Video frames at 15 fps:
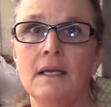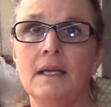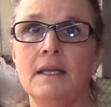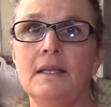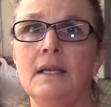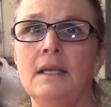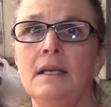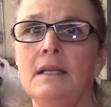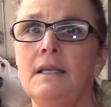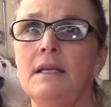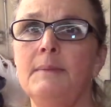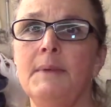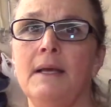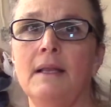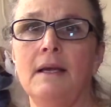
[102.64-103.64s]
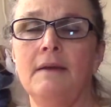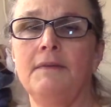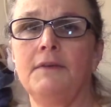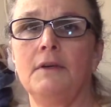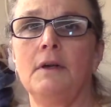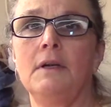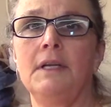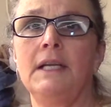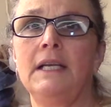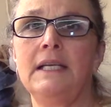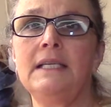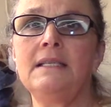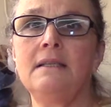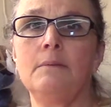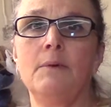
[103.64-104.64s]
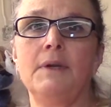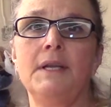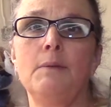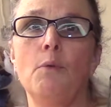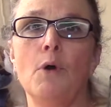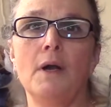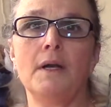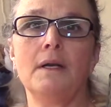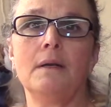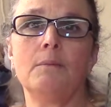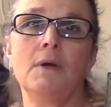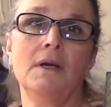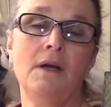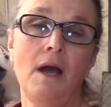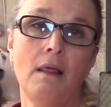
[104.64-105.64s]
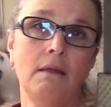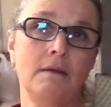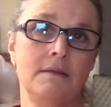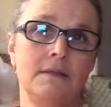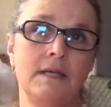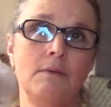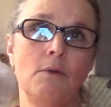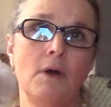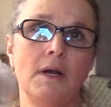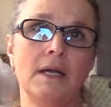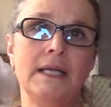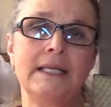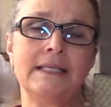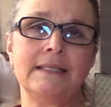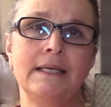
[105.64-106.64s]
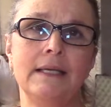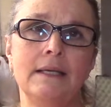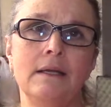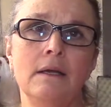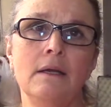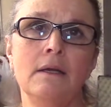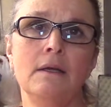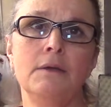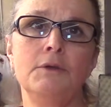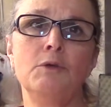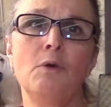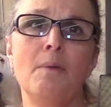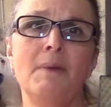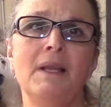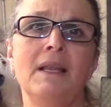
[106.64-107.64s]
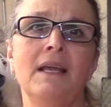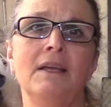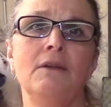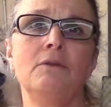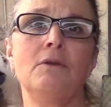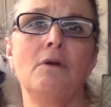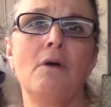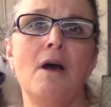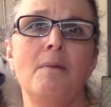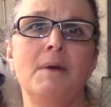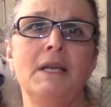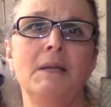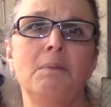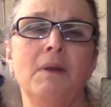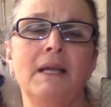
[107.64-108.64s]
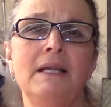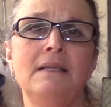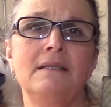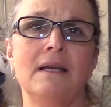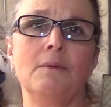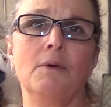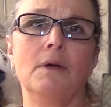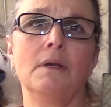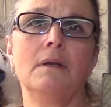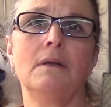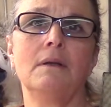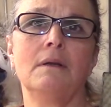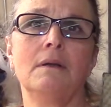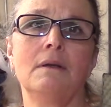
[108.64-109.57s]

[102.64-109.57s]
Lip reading: at the end of the email after he listed what he wanted and what colors he wanted, he said, do you want me to let you know how many plates I want?